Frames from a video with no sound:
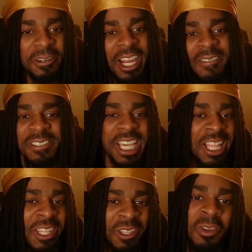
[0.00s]
I'm
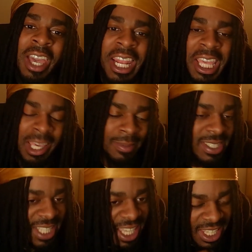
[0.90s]
telling you, you got to
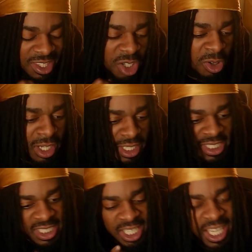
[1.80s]
imitate the
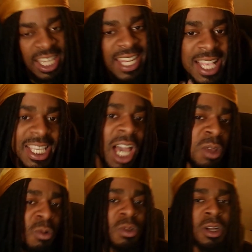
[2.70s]
greats. That's how
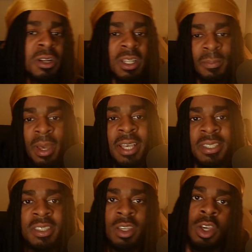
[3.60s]
you learn the
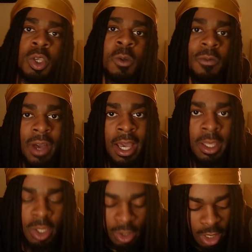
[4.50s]
best. You
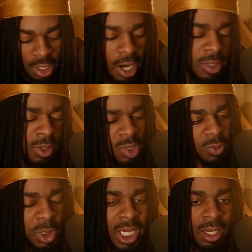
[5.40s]
find all right, so this is
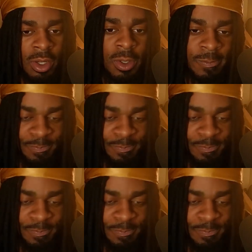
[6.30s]
what you got to do.